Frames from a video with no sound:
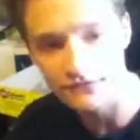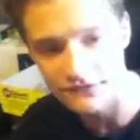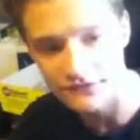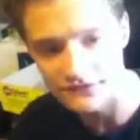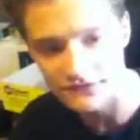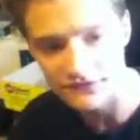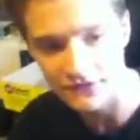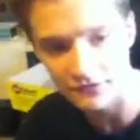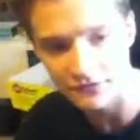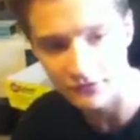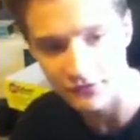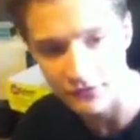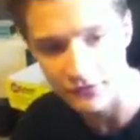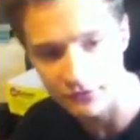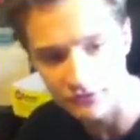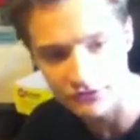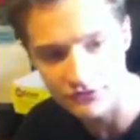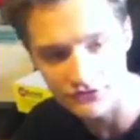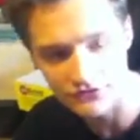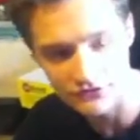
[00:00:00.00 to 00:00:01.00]
Legend of Zelda
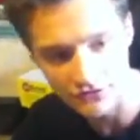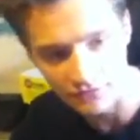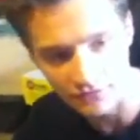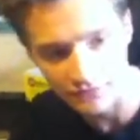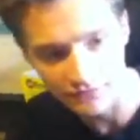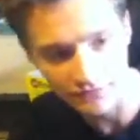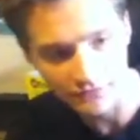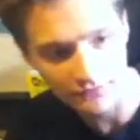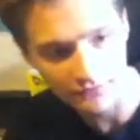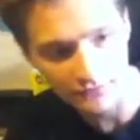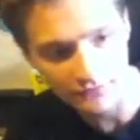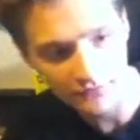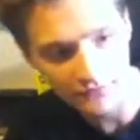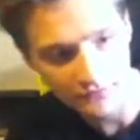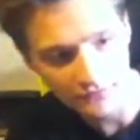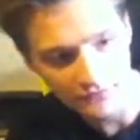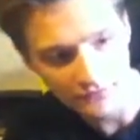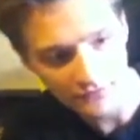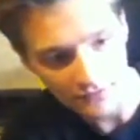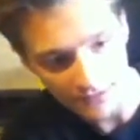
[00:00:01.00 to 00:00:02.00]
cartridges on
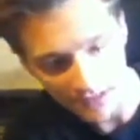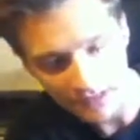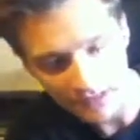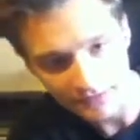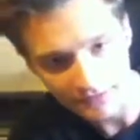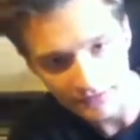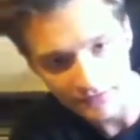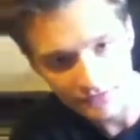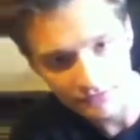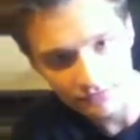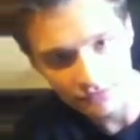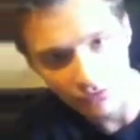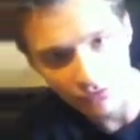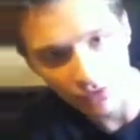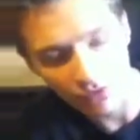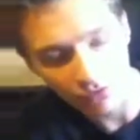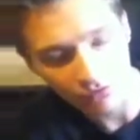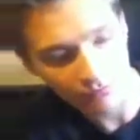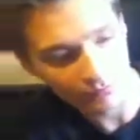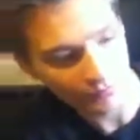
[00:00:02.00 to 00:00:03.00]
the NES were
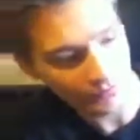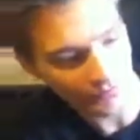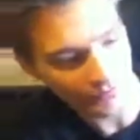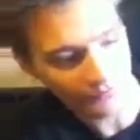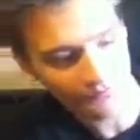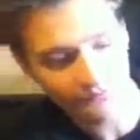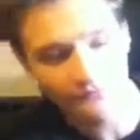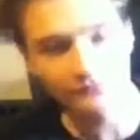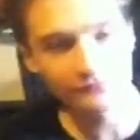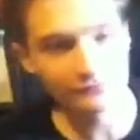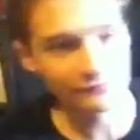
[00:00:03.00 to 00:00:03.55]
gold, but